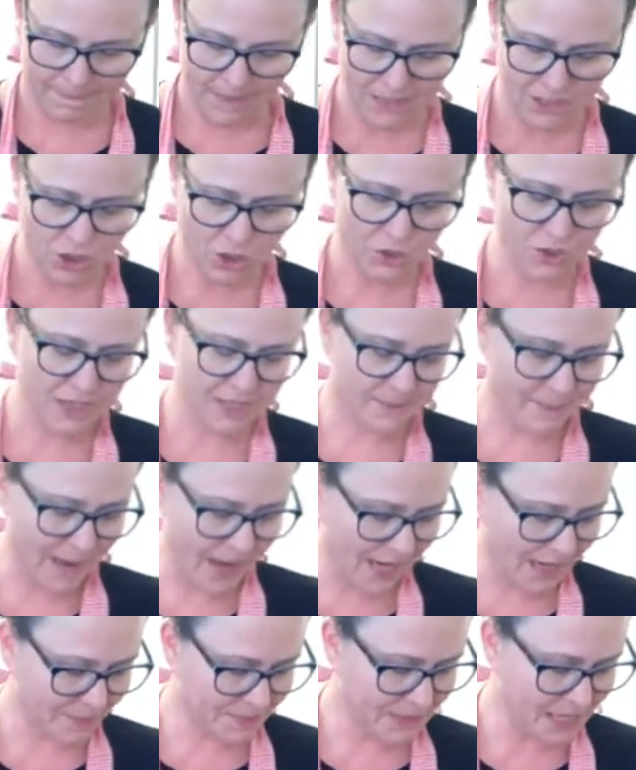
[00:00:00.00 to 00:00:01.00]
turn this
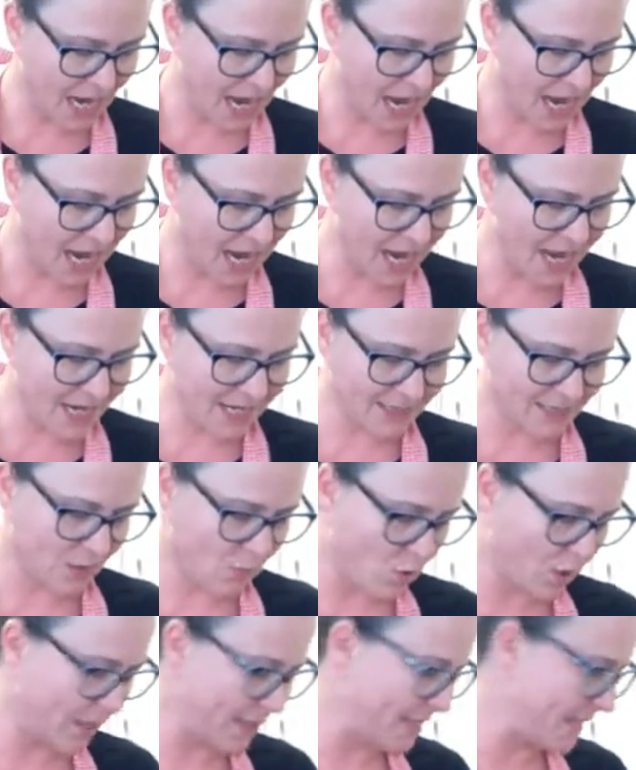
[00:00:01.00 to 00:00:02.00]
back up to high because I want it